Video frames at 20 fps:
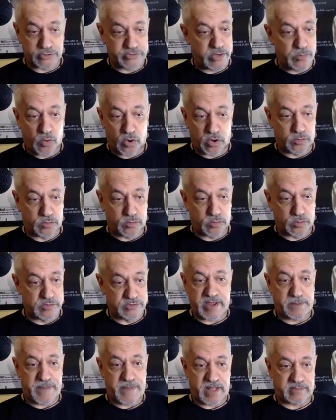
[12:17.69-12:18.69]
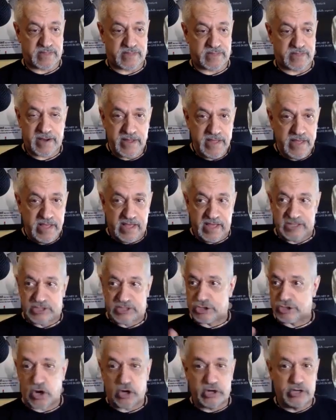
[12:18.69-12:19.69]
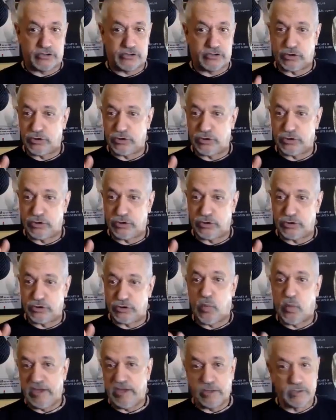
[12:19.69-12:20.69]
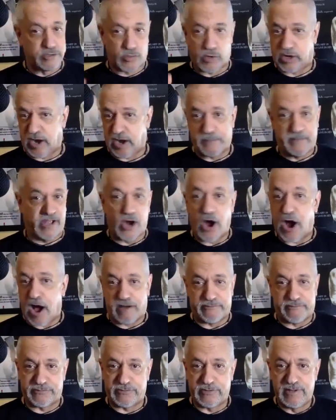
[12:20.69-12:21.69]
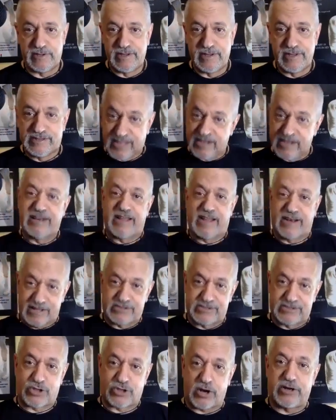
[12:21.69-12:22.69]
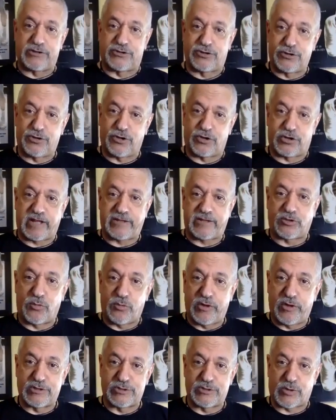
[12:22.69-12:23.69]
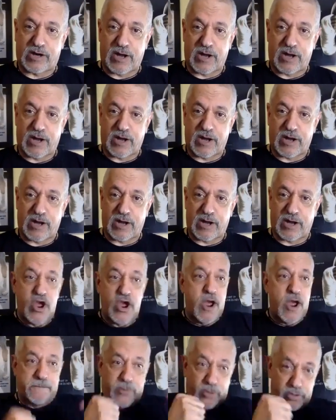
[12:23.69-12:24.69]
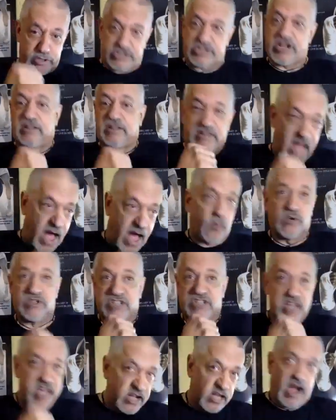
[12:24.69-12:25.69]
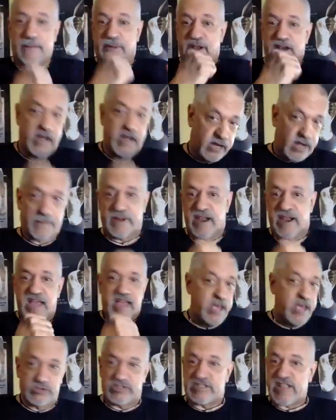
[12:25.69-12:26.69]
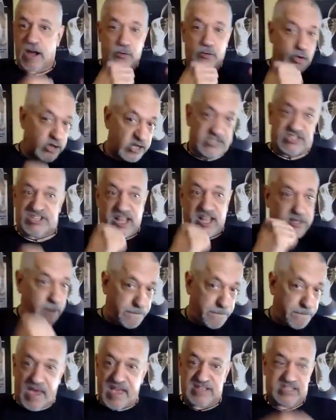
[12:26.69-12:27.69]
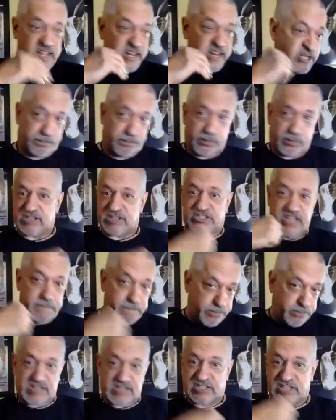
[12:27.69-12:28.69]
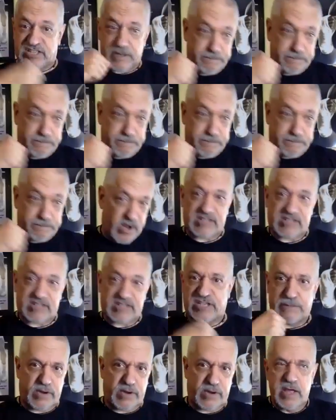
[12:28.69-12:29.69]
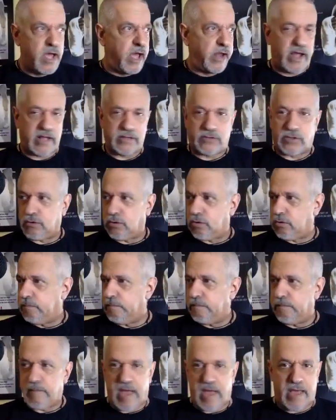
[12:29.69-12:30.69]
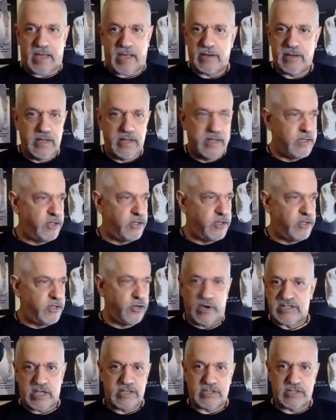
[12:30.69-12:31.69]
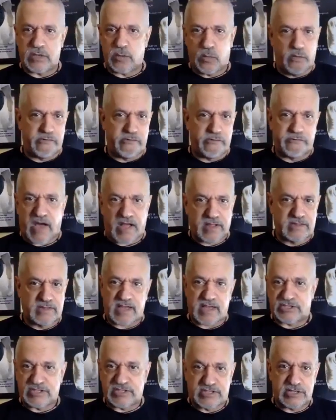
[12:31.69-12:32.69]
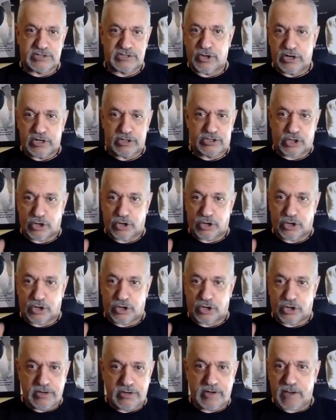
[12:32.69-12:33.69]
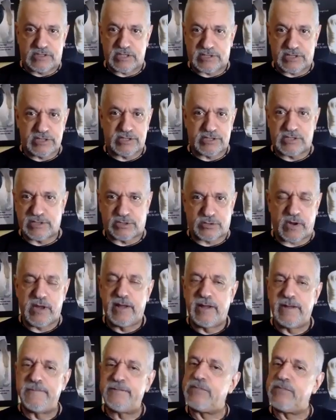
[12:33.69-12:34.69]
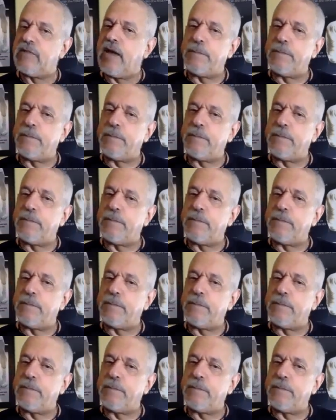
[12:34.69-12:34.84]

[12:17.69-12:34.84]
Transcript: Andre Ward was right about that. It started to look like the wheels were coming off, didn't it? It started to look like the wheels were coming off, and Berchelt now was coming. He was now going to set the pace, and he's pressing. And I thought, oh man, is it Valdez? Is this going to turn now? Is this?